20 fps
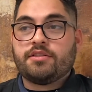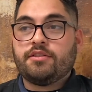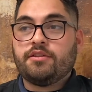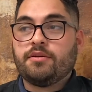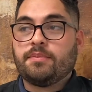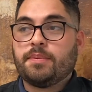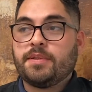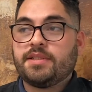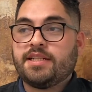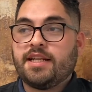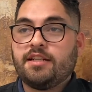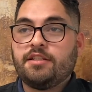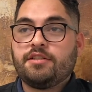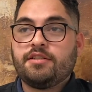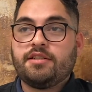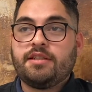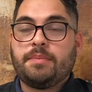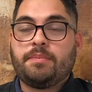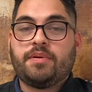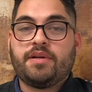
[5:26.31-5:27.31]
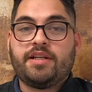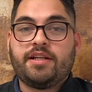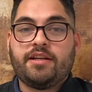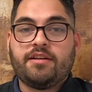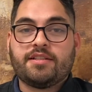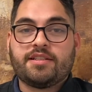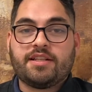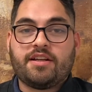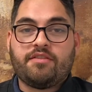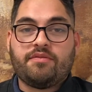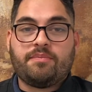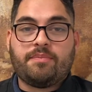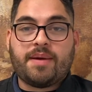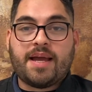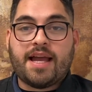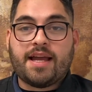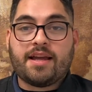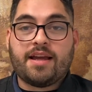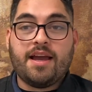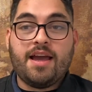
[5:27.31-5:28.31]
you're potentially putting yourself
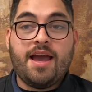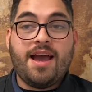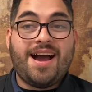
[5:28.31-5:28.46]
back